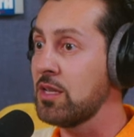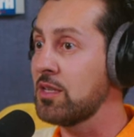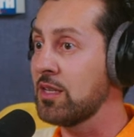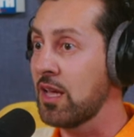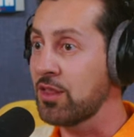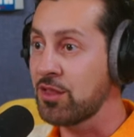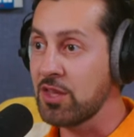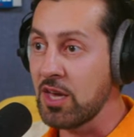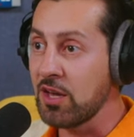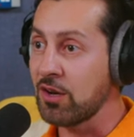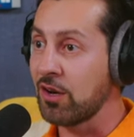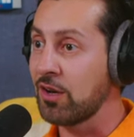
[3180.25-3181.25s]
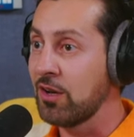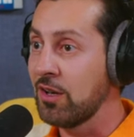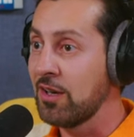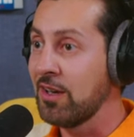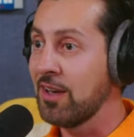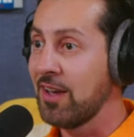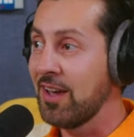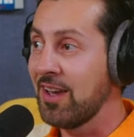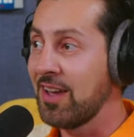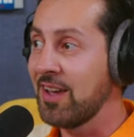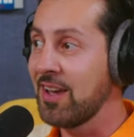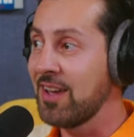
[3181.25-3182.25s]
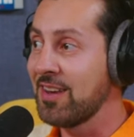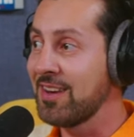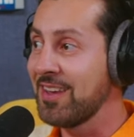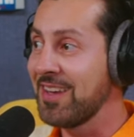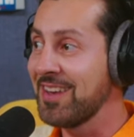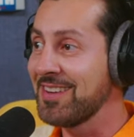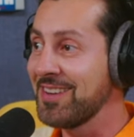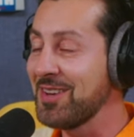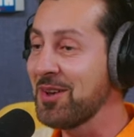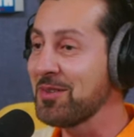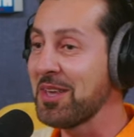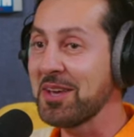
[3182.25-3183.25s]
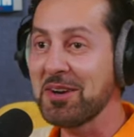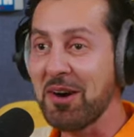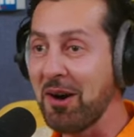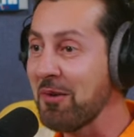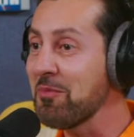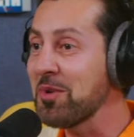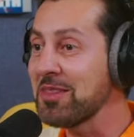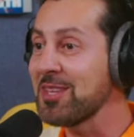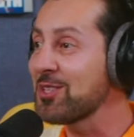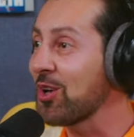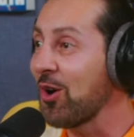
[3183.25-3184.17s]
into that theater and and you know they come with this